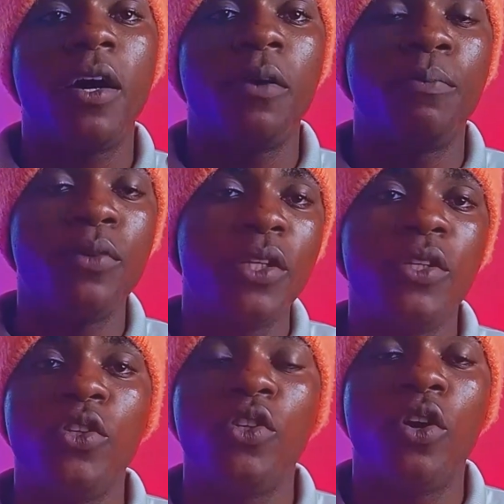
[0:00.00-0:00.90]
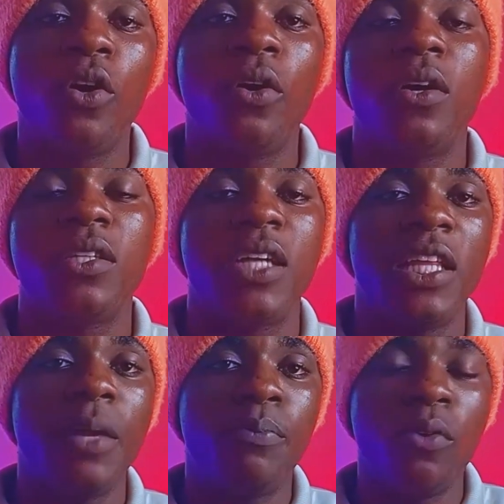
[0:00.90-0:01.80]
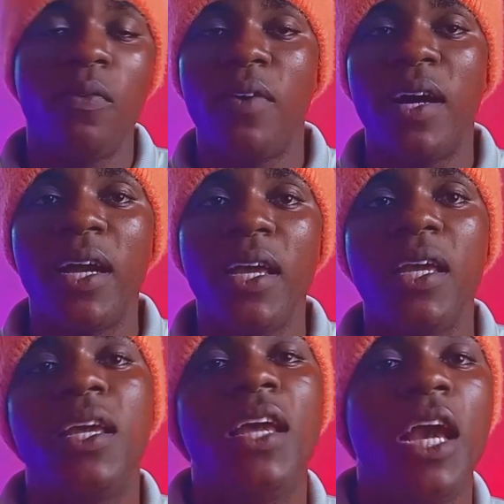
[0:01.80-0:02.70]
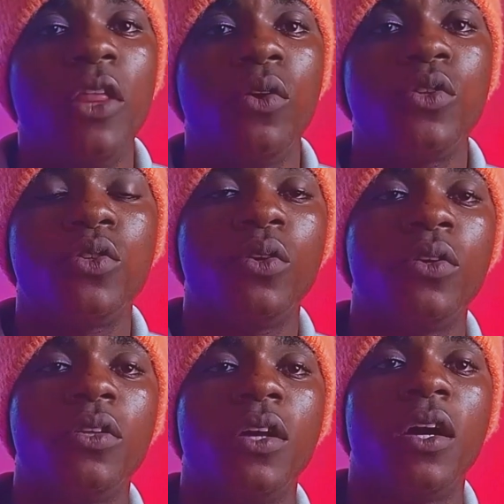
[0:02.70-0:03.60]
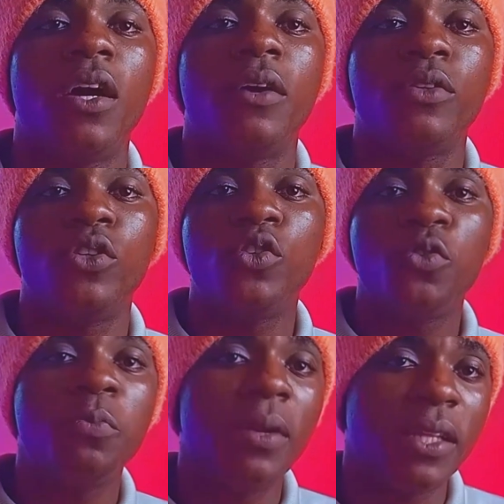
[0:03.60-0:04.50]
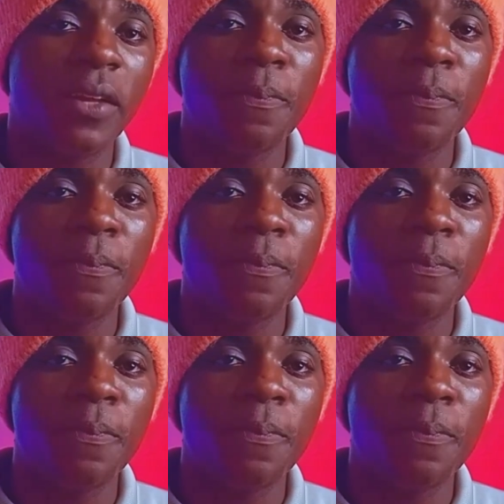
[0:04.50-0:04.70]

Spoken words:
put in your channel profile and also the YouTube banner.